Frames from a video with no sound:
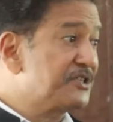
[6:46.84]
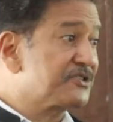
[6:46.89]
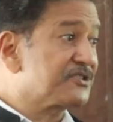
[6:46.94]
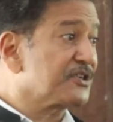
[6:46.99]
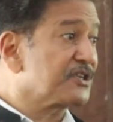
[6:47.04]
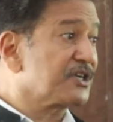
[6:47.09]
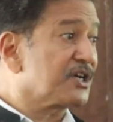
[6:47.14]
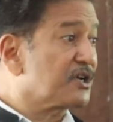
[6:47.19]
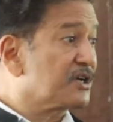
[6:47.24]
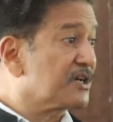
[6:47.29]
it
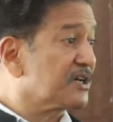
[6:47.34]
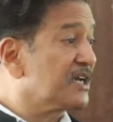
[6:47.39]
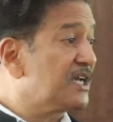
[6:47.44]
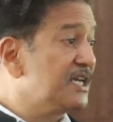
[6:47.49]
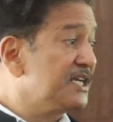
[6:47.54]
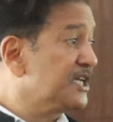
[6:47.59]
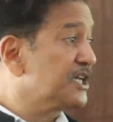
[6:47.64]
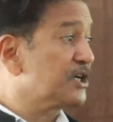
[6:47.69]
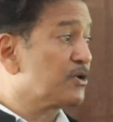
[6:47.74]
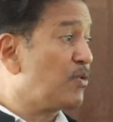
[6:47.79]
re
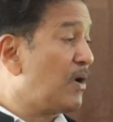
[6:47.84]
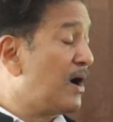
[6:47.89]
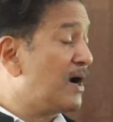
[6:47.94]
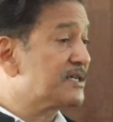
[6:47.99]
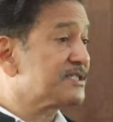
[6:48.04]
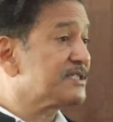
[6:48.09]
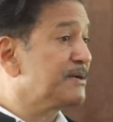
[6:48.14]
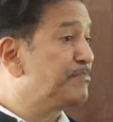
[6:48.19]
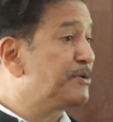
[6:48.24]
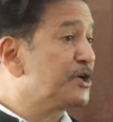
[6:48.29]
really
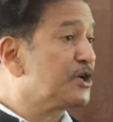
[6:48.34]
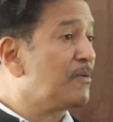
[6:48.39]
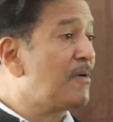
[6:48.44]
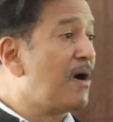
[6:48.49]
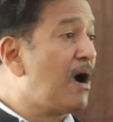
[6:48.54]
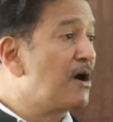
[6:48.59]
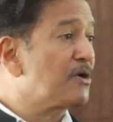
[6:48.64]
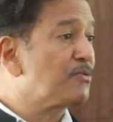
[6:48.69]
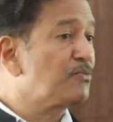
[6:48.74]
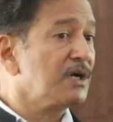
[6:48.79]
requires a bit
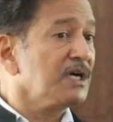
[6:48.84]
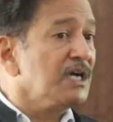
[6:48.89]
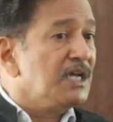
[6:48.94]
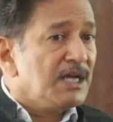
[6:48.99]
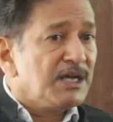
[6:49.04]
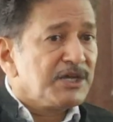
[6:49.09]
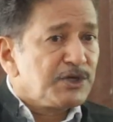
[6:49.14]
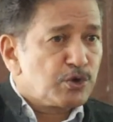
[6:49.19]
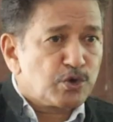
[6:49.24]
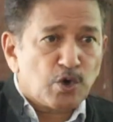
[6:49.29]
of hard work.
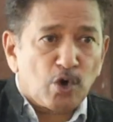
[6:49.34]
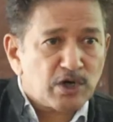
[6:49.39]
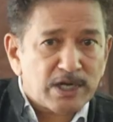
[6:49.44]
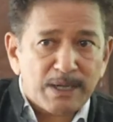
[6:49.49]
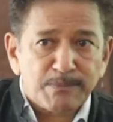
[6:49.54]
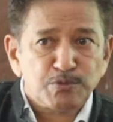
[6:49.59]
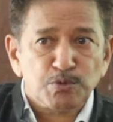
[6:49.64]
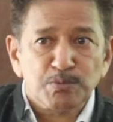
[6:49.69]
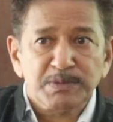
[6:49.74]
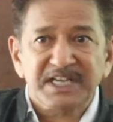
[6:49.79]
You don't
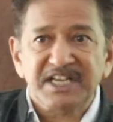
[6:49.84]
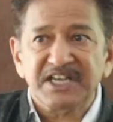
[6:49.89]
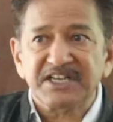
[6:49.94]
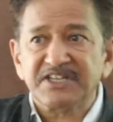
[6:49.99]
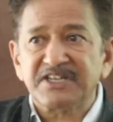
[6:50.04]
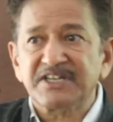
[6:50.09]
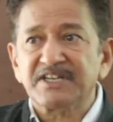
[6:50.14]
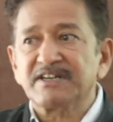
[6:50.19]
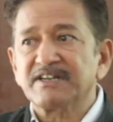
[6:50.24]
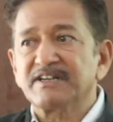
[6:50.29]
have to be
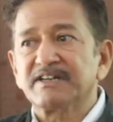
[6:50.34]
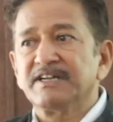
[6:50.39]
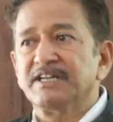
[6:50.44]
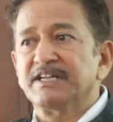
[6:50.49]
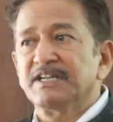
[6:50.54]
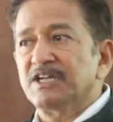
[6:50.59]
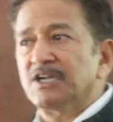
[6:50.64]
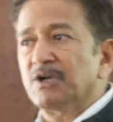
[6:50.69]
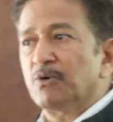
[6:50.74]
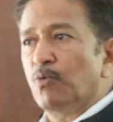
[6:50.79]
get
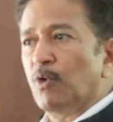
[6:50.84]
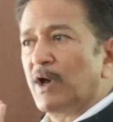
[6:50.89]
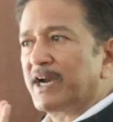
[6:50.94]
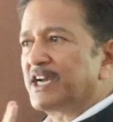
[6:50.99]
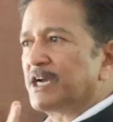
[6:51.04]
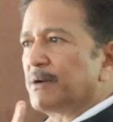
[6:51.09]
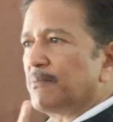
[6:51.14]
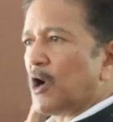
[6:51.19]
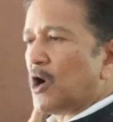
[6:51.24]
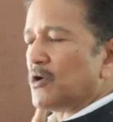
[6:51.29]

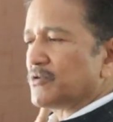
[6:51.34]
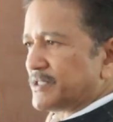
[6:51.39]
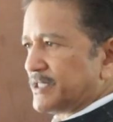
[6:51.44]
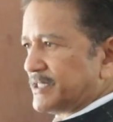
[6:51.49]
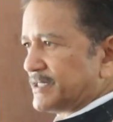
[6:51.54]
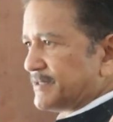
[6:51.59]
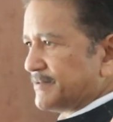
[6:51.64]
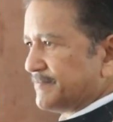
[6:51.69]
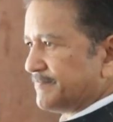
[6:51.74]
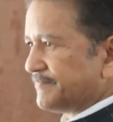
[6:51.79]
worried about
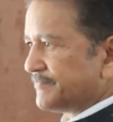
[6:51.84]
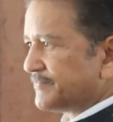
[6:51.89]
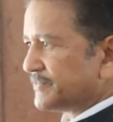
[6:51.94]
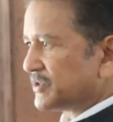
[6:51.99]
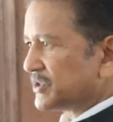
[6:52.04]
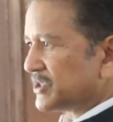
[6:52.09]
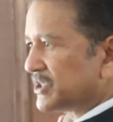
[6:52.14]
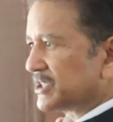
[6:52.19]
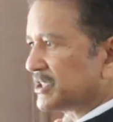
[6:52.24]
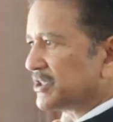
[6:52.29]
it.
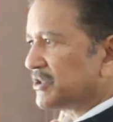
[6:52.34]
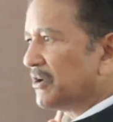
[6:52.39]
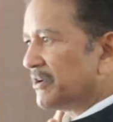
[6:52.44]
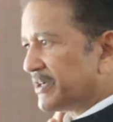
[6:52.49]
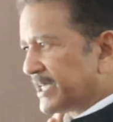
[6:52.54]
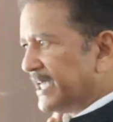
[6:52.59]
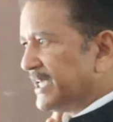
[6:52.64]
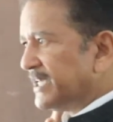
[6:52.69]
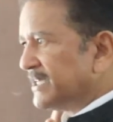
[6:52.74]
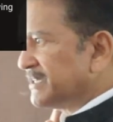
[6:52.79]

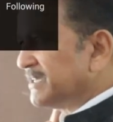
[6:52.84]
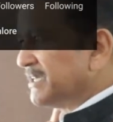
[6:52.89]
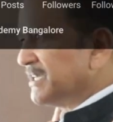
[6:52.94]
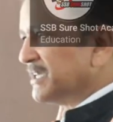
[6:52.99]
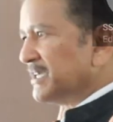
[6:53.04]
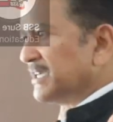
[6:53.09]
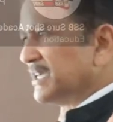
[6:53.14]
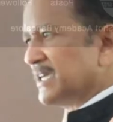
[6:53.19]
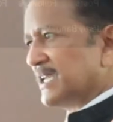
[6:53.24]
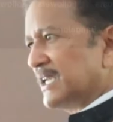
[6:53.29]
Okay?
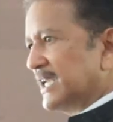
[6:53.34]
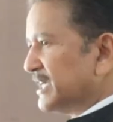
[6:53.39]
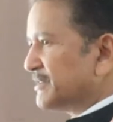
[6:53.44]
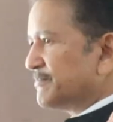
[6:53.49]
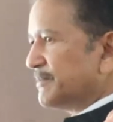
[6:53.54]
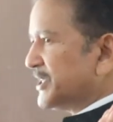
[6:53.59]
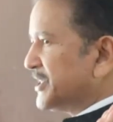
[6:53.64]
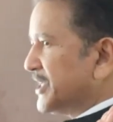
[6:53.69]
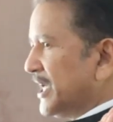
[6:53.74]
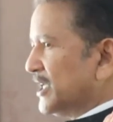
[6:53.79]

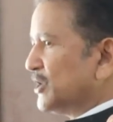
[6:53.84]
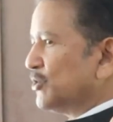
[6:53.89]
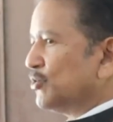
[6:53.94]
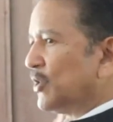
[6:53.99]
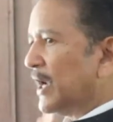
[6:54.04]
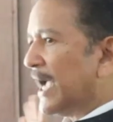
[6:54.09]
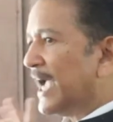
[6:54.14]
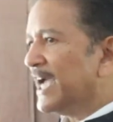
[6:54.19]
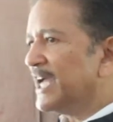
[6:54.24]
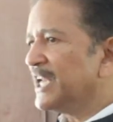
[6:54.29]
Let me tell
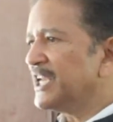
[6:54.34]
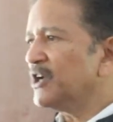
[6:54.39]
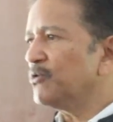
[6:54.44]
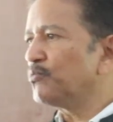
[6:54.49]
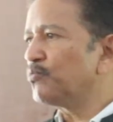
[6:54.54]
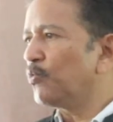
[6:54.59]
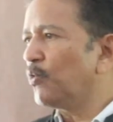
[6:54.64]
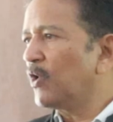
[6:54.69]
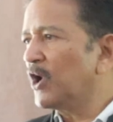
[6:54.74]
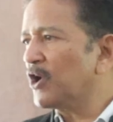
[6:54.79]
you, any
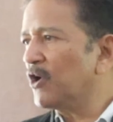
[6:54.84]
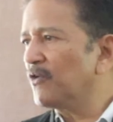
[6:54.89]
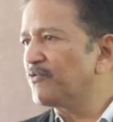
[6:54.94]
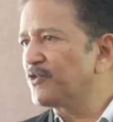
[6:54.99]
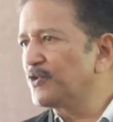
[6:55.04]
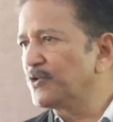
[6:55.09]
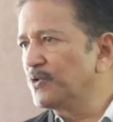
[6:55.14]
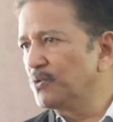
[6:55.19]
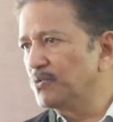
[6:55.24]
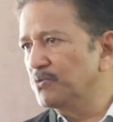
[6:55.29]
one
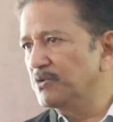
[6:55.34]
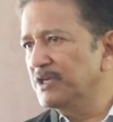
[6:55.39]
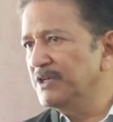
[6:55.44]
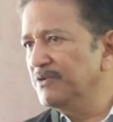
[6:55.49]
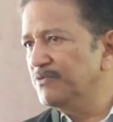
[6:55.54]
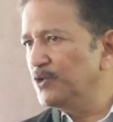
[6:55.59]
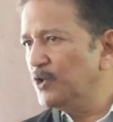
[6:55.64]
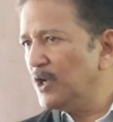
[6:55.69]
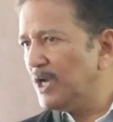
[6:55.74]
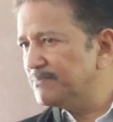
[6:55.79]
of you,
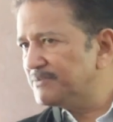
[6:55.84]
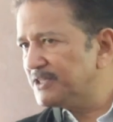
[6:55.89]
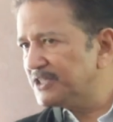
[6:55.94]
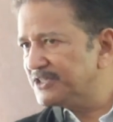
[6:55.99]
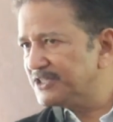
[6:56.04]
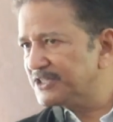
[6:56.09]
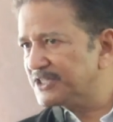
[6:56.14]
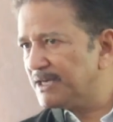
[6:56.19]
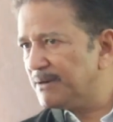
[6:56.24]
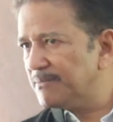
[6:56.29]
if you have the
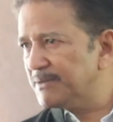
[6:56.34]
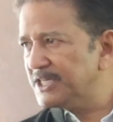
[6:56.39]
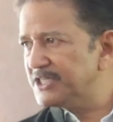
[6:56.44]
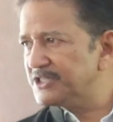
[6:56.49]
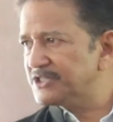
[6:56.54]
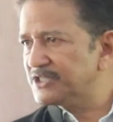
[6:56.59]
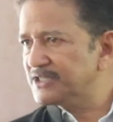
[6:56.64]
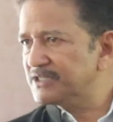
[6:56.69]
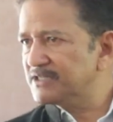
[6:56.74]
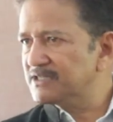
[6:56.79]

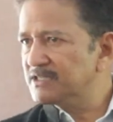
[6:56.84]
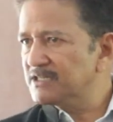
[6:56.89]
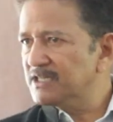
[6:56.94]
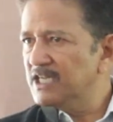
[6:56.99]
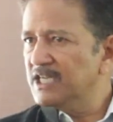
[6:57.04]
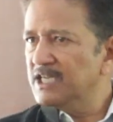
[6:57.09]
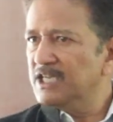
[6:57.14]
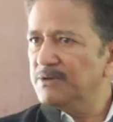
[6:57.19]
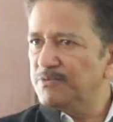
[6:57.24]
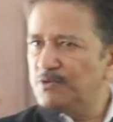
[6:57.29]
determination,
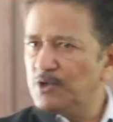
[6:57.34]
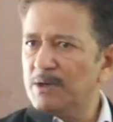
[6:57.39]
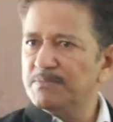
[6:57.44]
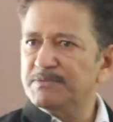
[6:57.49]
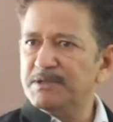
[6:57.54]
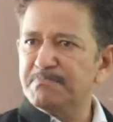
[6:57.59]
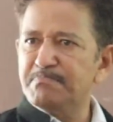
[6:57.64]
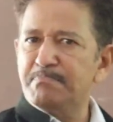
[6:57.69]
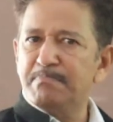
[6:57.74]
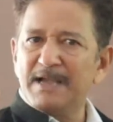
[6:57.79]
if you
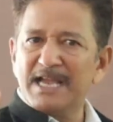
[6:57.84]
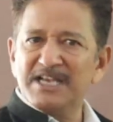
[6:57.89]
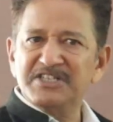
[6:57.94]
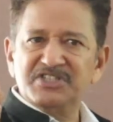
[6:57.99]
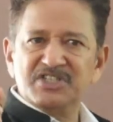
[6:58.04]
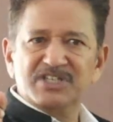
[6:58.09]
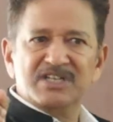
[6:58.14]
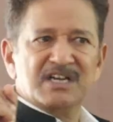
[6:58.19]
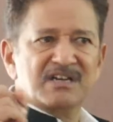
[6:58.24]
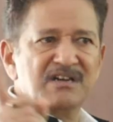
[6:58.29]
have the
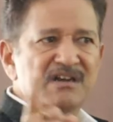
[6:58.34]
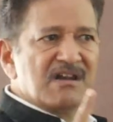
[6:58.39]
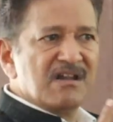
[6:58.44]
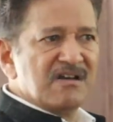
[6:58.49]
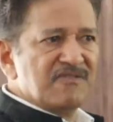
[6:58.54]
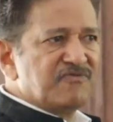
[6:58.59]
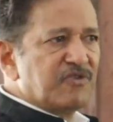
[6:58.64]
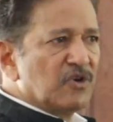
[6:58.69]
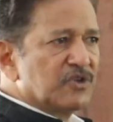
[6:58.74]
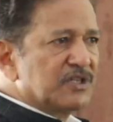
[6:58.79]
passion and love